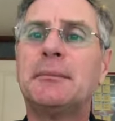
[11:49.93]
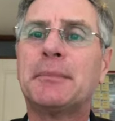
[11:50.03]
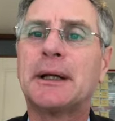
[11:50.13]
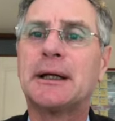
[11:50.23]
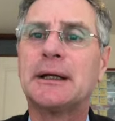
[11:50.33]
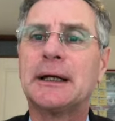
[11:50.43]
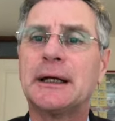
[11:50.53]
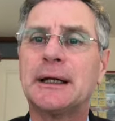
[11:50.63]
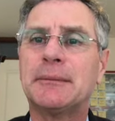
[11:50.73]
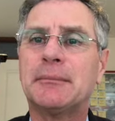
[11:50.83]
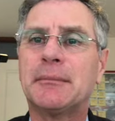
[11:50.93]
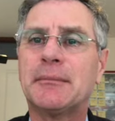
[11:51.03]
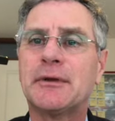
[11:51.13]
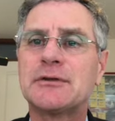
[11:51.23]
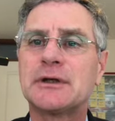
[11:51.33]
but
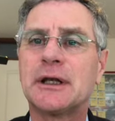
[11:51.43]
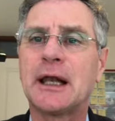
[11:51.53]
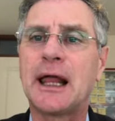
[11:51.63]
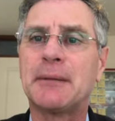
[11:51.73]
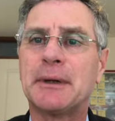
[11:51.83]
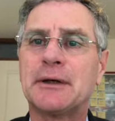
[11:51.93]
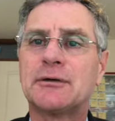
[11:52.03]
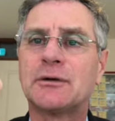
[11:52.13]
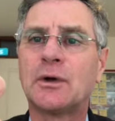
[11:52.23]
this little element